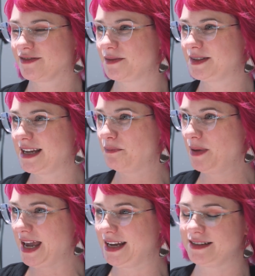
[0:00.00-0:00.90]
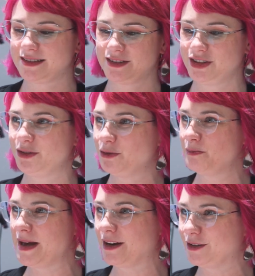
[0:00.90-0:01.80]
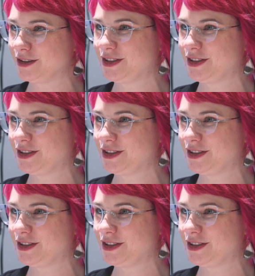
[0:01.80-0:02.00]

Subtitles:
from say paint to metal